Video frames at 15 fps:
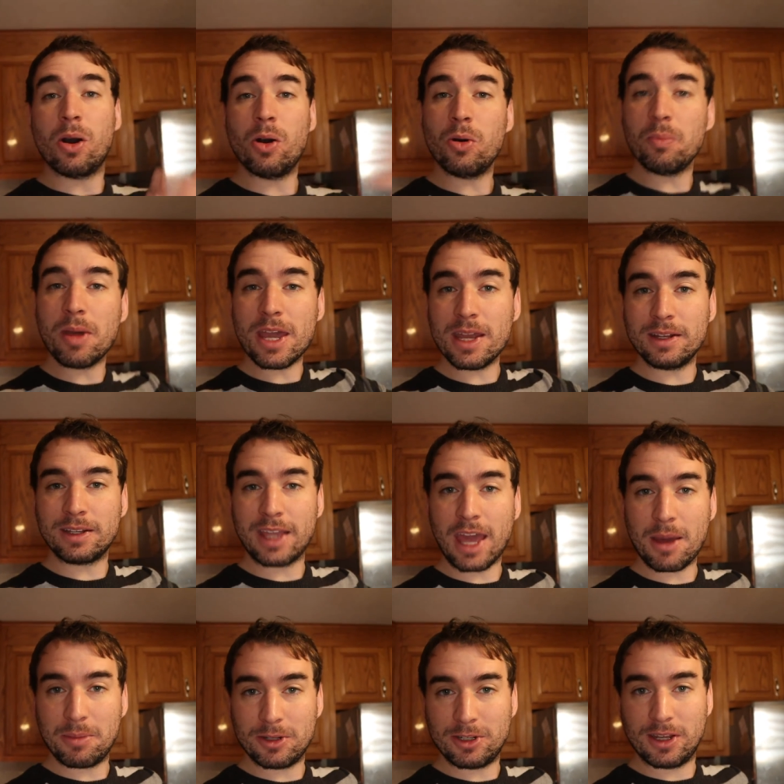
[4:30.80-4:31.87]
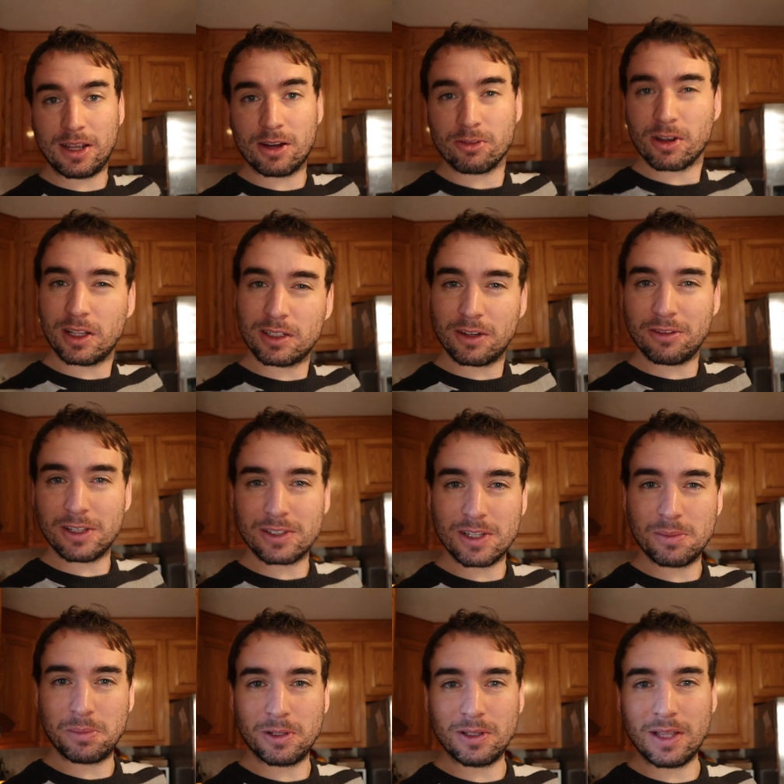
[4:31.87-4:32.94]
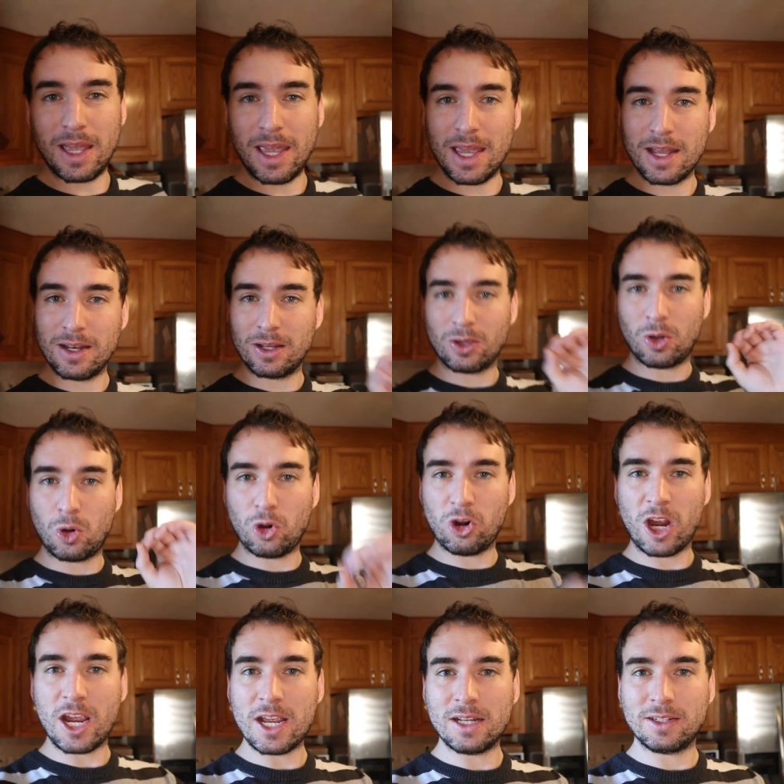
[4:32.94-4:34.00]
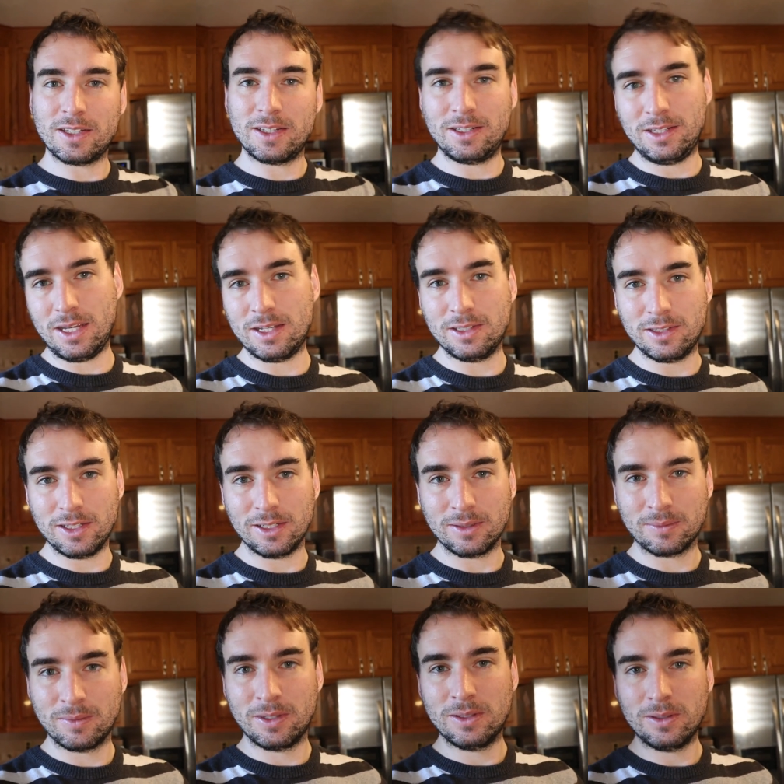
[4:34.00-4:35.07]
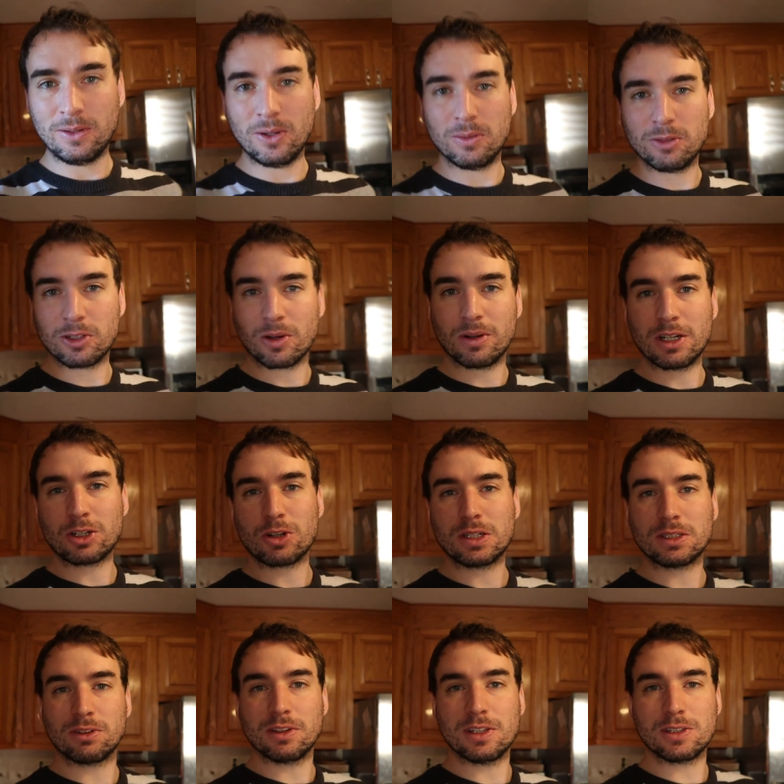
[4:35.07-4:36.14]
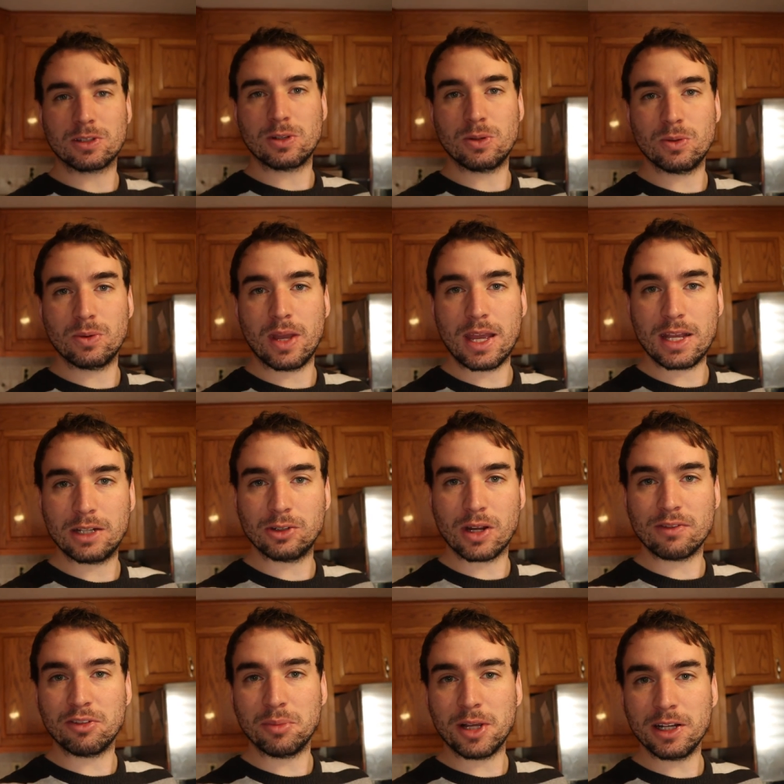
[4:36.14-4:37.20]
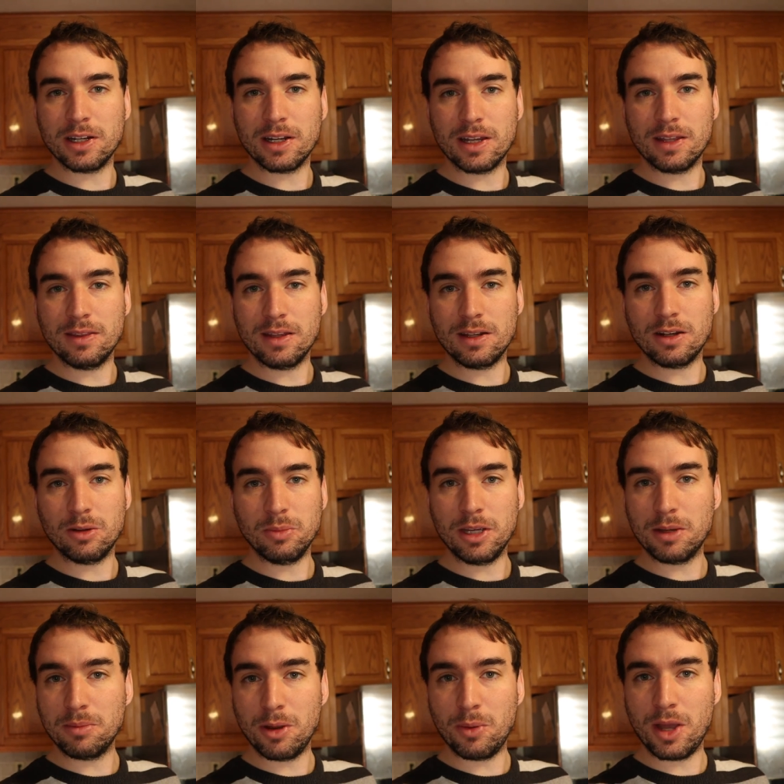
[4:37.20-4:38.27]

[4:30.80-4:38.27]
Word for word: homemade cappuccino. Relatively simple and great tasting. So I'm just going to transfer this to a travel mug, and then I'll be on my